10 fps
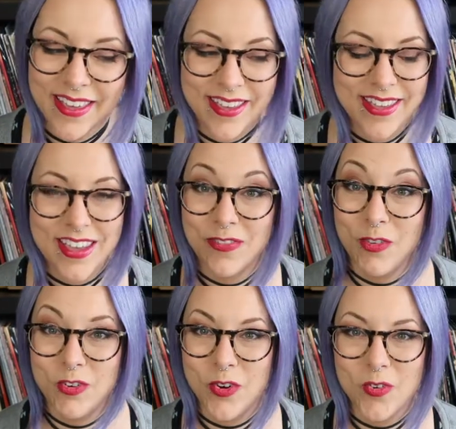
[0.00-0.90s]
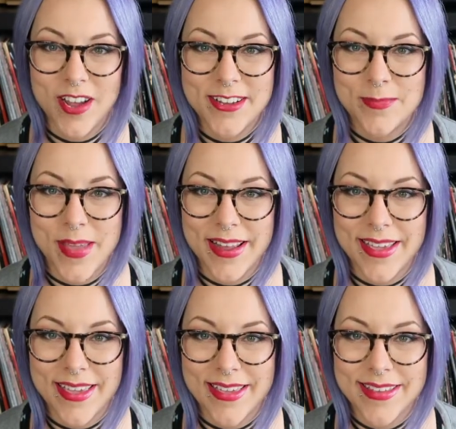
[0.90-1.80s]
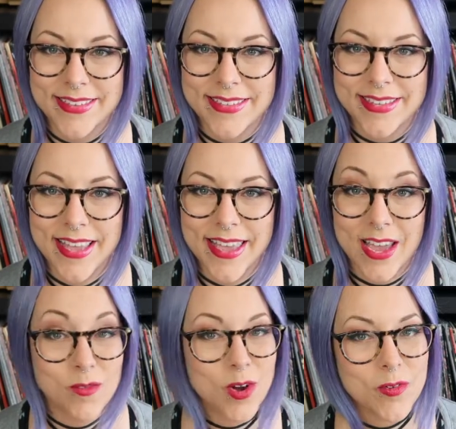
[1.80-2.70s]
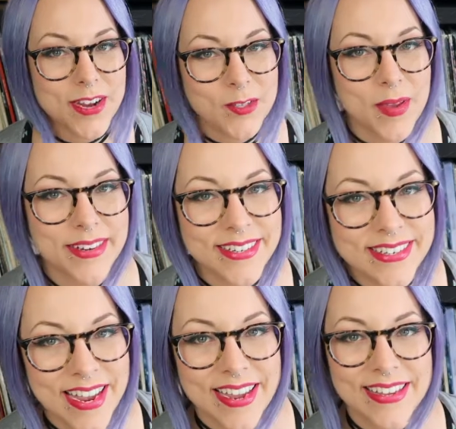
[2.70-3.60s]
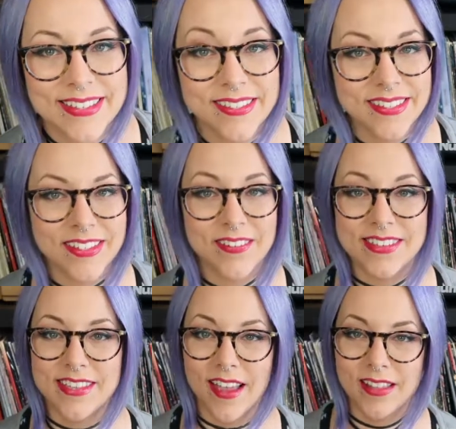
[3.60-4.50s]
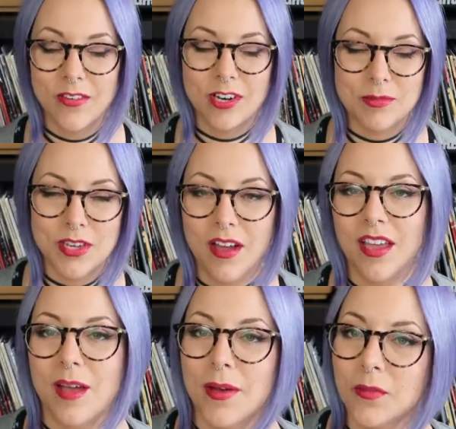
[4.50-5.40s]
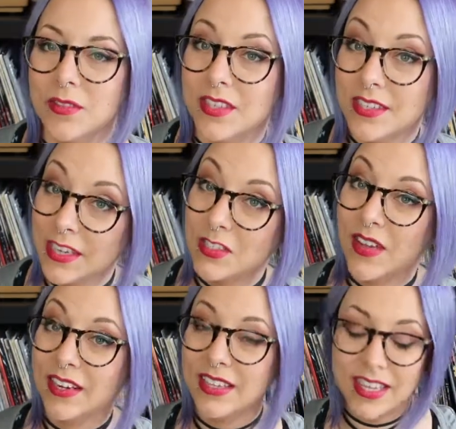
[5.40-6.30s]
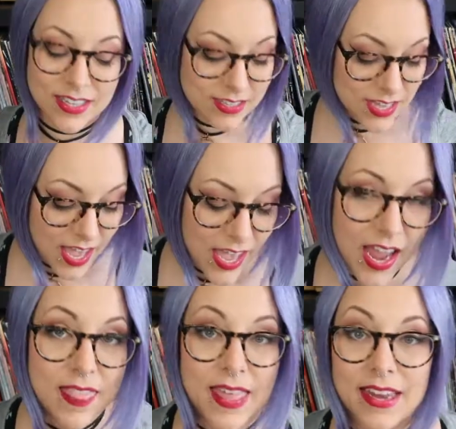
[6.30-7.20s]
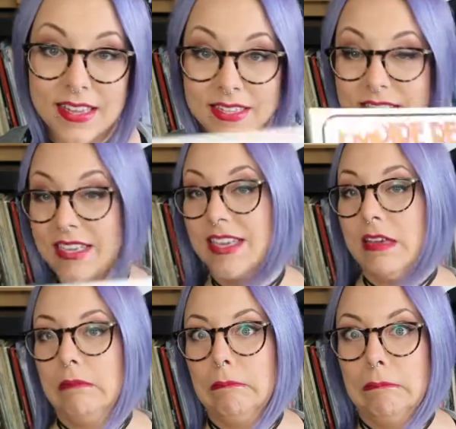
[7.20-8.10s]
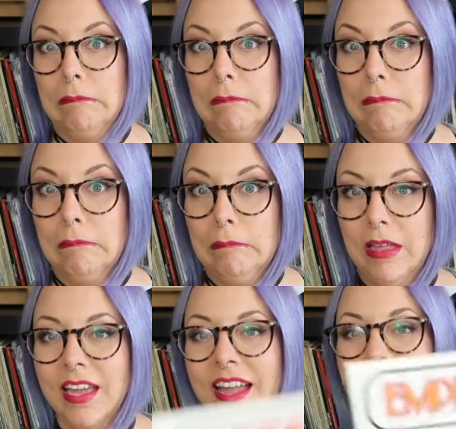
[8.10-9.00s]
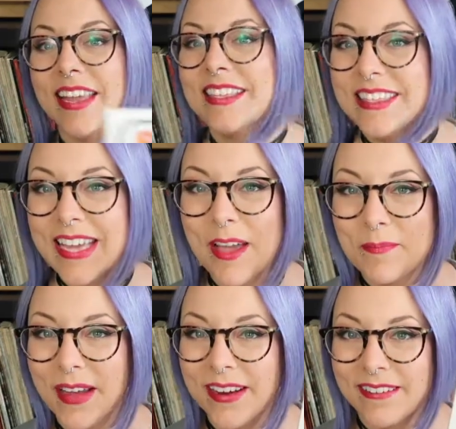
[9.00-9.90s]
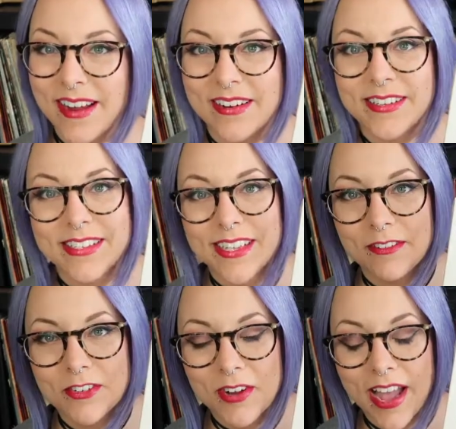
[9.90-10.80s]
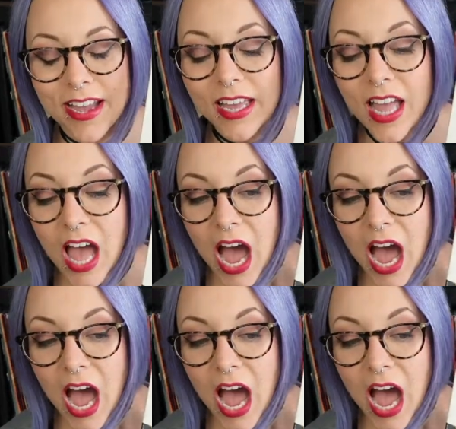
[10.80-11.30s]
If you know what Rex Manning is and what Rex Manning Day is, you're gonna know exactly what I'm talking about and what this next vinyl is. And that's the Empire Records soundtrack.